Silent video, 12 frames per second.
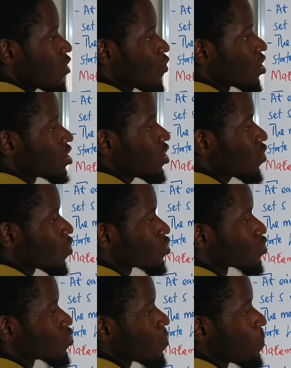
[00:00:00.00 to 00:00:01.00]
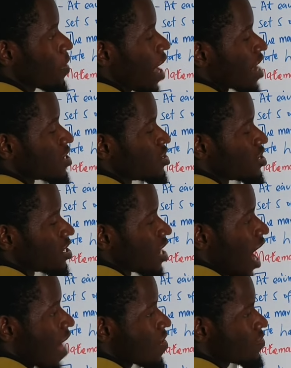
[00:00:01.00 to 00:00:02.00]
equals to Pij,
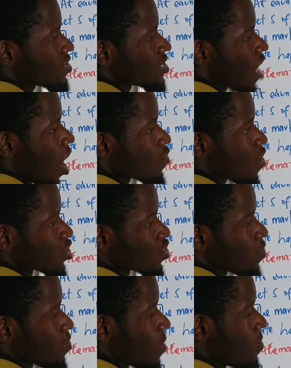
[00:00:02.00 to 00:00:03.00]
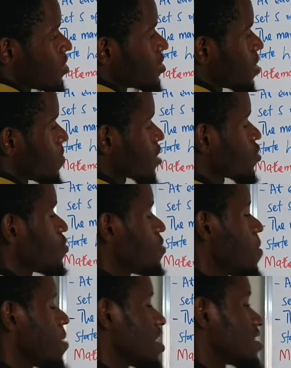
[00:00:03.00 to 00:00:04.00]
and then this is our transition probability. But
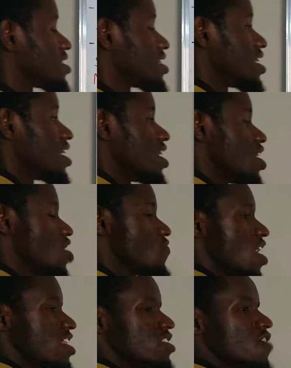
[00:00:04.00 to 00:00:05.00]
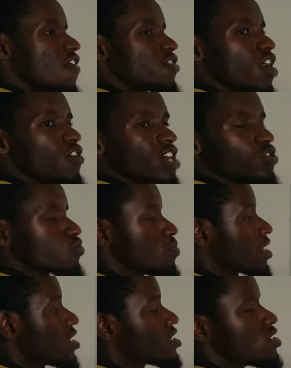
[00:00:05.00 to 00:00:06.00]
remember that if I try just to
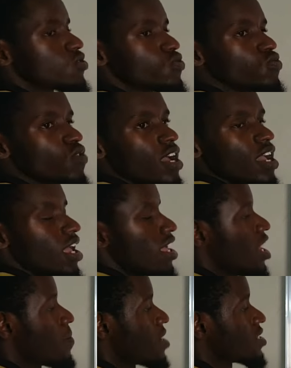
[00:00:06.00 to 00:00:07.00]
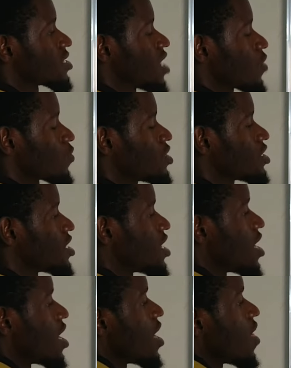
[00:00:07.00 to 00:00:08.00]
make it into a layman's language,
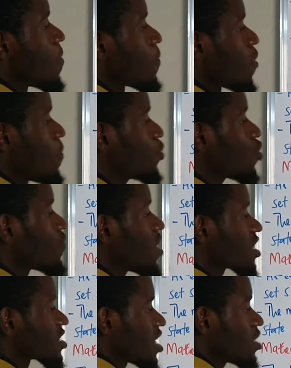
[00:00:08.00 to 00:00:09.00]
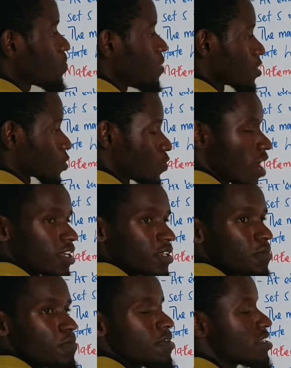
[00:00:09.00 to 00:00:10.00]
probability of xn plus
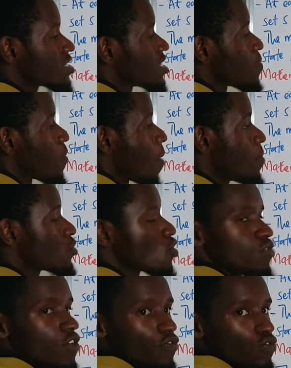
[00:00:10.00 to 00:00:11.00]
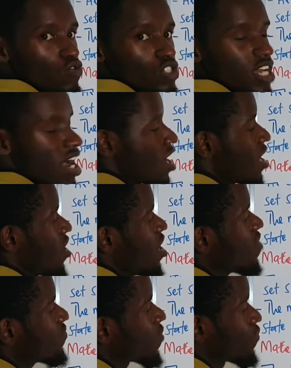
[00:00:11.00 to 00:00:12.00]
1 means the probability of the future.
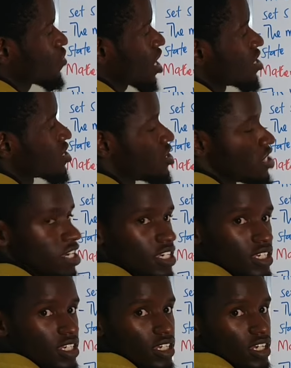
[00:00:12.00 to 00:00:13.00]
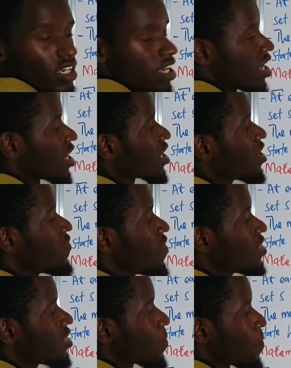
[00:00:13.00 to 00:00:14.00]
If the future is j,
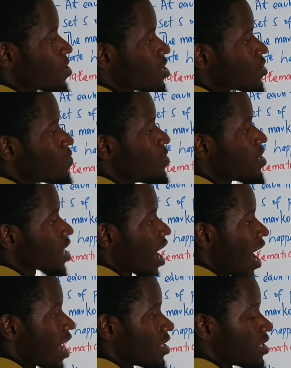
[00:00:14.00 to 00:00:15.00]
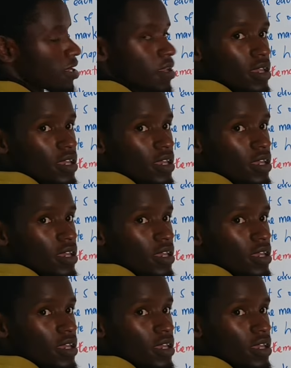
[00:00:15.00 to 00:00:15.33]
given the present being I,